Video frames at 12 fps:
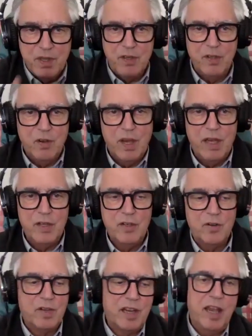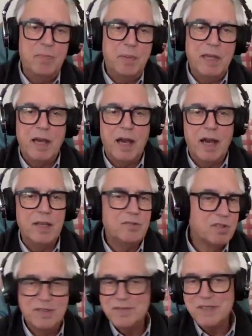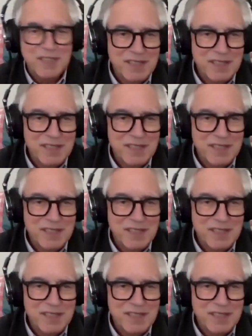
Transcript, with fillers: you had your kpis and